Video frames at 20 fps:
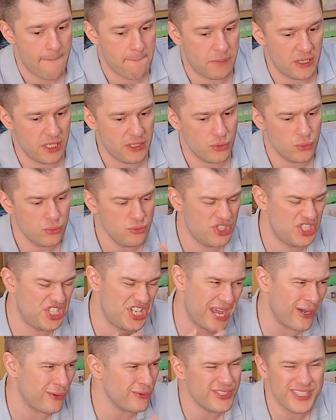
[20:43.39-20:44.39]
but it all
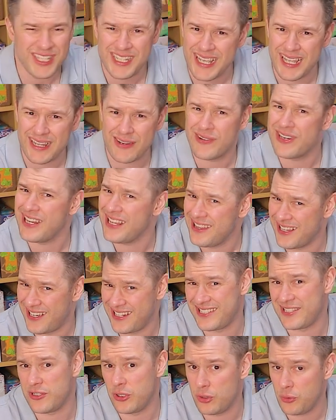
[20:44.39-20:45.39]
gels together in a
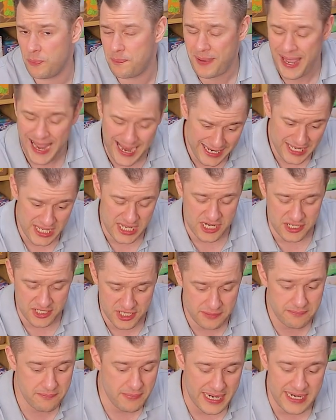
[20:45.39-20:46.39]
nice little package
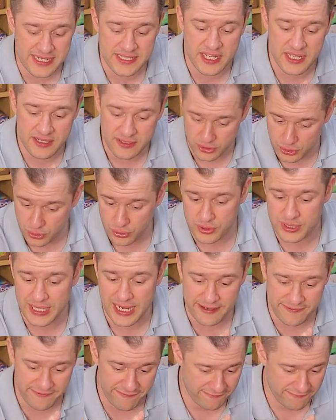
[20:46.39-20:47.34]
and makes it good and